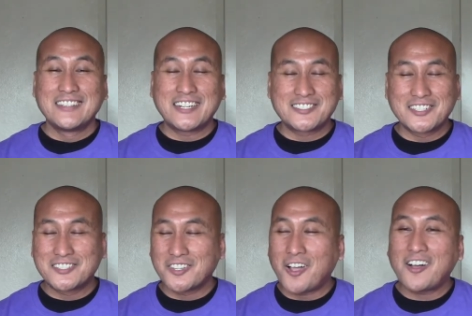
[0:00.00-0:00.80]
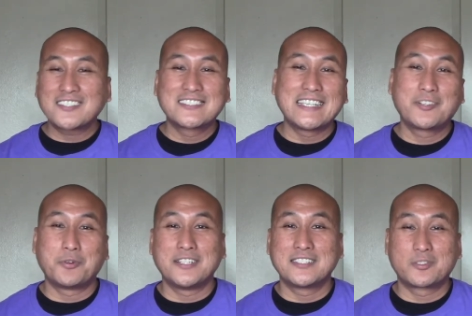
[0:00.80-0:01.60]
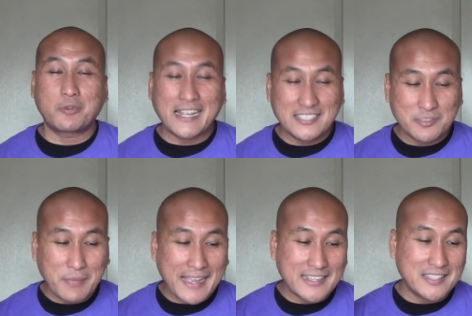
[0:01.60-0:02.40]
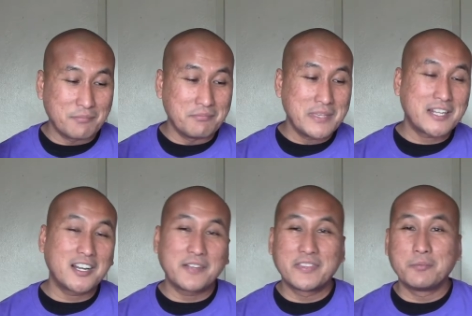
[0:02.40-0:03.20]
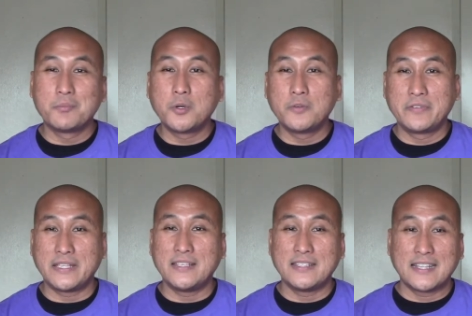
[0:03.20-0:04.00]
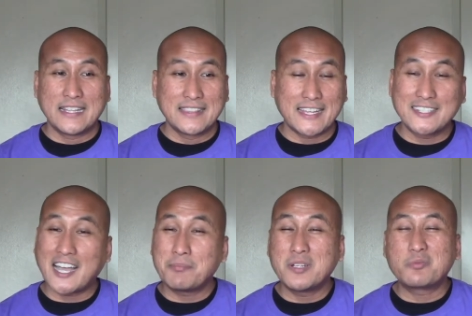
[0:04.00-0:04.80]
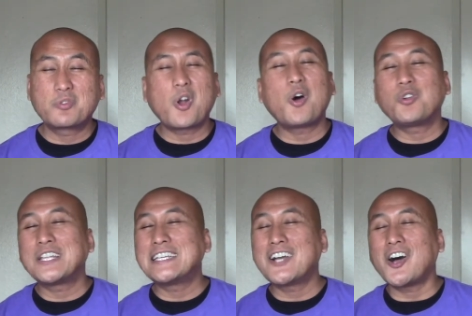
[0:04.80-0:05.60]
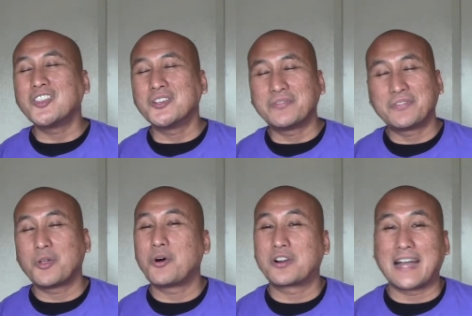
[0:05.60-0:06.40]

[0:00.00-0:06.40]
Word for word: There's this long sequence right smack in the middle of the movie that got me rolling on the floor.